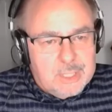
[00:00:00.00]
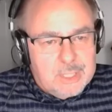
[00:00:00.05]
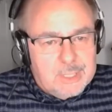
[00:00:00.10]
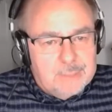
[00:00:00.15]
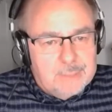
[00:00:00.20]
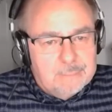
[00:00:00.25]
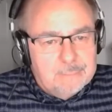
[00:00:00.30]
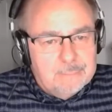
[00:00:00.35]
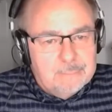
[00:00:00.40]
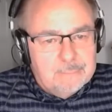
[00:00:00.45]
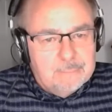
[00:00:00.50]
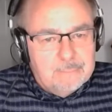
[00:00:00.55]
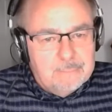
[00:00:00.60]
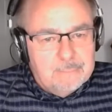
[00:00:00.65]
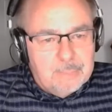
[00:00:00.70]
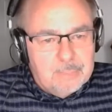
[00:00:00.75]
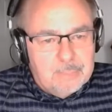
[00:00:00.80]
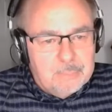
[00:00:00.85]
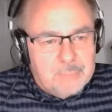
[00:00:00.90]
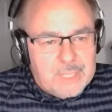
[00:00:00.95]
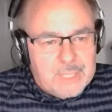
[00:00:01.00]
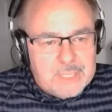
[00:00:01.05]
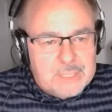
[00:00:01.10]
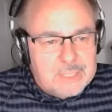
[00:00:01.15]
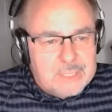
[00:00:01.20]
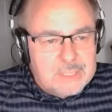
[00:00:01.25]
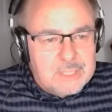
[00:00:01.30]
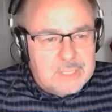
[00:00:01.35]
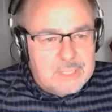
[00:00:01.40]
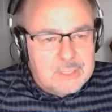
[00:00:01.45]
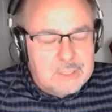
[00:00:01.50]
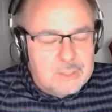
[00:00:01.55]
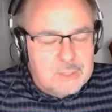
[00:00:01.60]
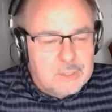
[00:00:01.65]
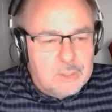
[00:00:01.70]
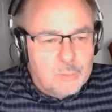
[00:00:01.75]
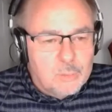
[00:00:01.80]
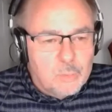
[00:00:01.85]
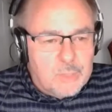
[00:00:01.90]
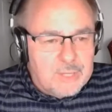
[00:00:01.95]
But yet,
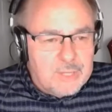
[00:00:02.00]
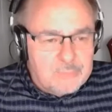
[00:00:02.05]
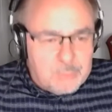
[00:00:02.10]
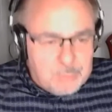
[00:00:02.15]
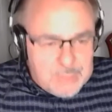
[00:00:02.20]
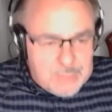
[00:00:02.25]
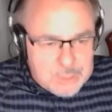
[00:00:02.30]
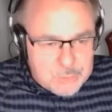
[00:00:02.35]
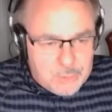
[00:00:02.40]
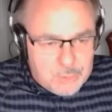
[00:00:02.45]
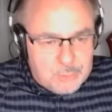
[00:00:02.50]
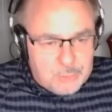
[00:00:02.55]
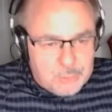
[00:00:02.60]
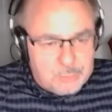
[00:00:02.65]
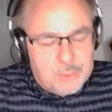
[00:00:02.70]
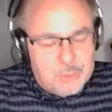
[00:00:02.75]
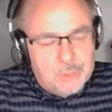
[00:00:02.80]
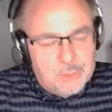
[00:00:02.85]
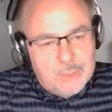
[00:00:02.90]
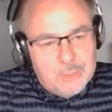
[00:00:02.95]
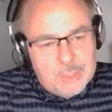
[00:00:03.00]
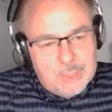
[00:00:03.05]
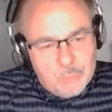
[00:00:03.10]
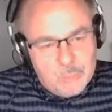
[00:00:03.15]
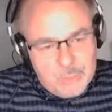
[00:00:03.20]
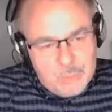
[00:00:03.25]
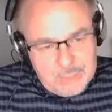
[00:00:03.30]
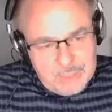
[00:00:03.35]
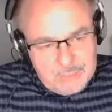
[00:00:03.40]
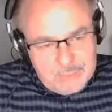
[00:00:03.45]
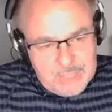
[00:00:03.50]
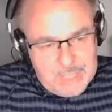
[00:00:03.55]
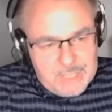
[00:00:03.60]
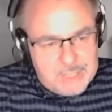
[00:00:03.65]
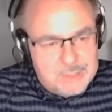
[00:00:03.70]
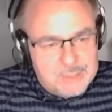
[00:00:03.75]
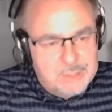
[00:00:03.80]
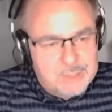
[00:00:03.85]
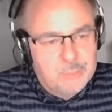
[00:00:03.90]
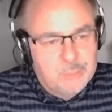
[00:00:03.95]
we'll have a mental health program, we'll have a
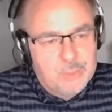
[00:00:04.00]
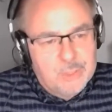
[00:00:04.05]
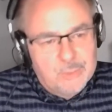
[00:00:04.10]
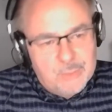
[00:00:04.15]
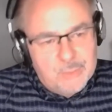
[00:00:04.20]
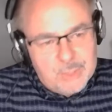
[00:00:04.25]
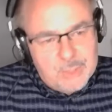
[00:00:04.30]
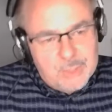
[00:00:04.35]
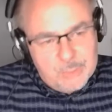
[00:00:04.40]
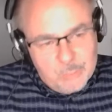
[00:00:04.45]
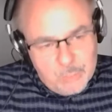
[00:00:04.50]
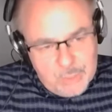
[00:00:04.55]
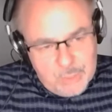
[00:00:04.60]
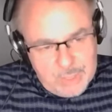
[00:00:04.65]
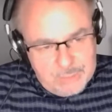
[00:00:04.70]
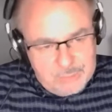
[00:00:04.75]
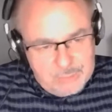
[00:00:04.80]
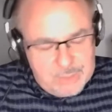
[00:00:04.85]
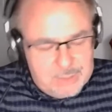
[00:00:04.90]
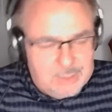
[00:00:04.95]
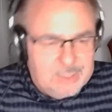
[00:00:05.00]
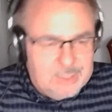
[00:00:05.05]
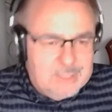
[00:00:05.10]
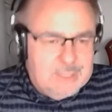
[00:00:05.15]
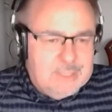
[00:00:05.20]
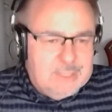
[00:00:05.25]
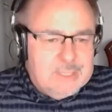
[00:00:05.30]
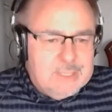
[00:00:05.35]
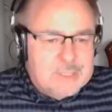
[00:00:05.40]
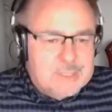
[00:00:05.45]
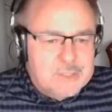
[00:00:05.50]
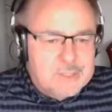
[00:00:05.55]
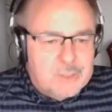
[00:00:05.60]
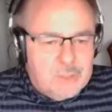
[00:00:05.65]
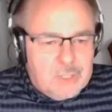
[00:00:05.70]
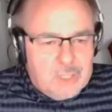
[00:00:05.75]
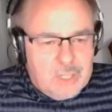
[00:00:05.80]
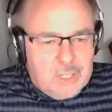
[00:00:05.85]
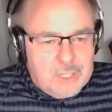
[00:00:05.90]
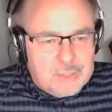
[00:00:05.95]
housing program, we'll have it.
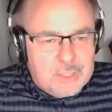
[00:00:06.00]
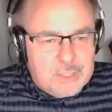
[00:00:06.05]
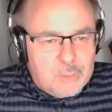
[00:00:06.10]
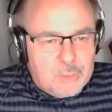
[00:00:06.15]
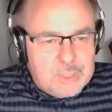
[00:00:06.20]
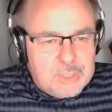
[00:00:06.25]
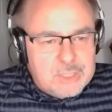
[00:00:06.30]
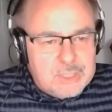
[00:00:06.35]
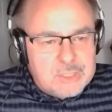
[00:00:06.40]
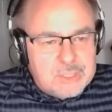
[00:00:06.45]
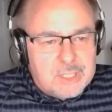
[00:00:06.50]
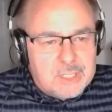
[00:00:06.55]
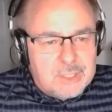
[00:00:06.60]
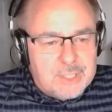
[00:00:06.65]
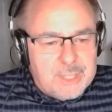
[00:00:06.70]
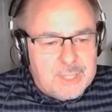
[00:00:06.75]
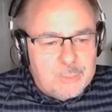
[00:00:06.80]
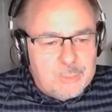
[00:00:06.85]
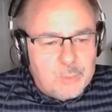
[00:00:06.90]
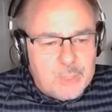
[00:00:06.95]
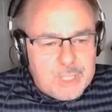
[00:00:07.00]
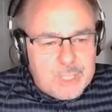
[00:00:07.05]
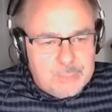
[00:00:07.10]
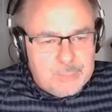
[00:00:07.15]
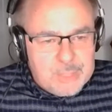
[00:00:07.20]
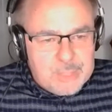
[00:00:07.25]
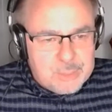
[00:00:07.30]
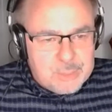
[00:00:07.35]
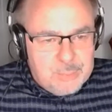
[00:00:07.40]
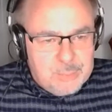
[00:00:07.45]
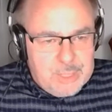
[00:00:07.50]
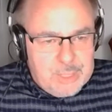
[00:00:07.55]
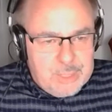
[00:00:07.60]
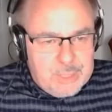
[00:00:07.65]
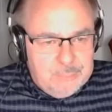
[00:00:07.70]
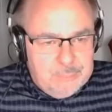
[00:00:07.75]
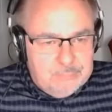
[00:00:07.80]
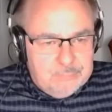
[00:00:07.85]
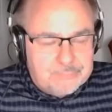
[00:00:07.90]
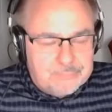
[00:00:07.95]
So I think we need to collaborate much
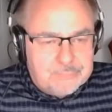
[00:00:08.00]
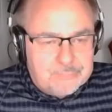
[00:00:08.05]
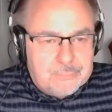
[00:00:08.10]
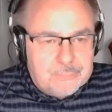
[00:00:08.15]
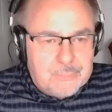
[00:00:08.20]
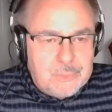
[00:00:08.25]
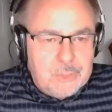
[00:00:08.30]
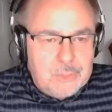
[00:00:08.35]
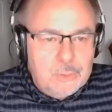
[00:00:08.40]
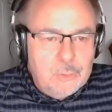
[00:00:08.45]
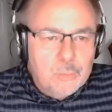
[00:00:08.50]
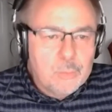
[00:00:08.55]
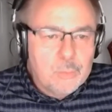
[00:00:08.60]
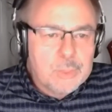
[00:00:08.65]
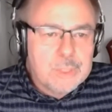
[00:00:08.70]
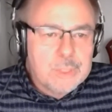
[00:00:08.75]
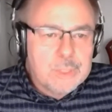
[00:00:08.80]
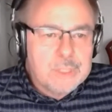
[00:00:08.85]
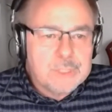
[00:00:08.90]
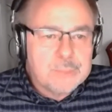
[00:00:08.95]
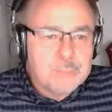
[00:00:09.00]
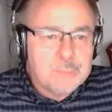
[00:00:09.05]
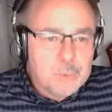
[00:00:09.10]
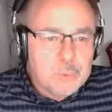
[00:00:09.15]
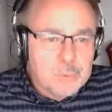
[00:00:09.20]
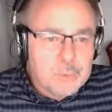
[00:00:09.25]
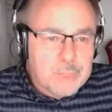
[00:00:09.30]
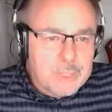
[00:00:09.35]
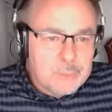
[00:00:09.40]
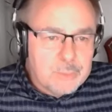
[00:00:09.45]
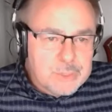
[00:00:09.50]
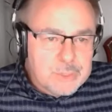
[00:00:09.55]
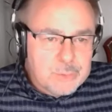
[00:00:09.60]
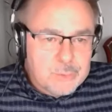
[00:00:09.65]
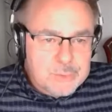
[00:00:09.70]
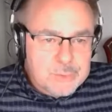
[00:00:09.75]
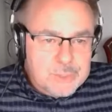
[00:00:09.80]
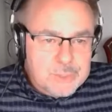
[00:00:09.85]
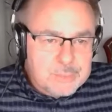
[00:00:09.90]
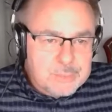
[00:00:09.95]
better. We need to pool our
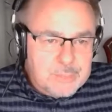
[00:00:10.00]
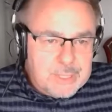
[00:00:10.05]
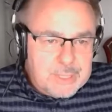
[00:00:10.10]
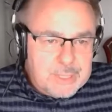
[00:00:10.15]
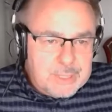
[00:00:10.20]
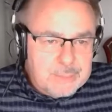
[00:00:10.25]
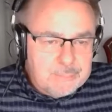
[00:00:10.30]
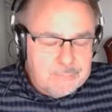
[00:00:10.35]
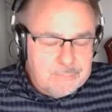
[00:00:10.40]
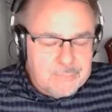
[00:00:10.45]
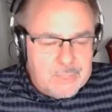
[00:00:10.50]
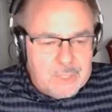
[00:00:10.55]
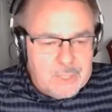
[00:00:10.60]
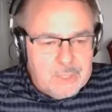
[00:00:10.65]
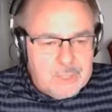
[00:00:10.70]
resources better.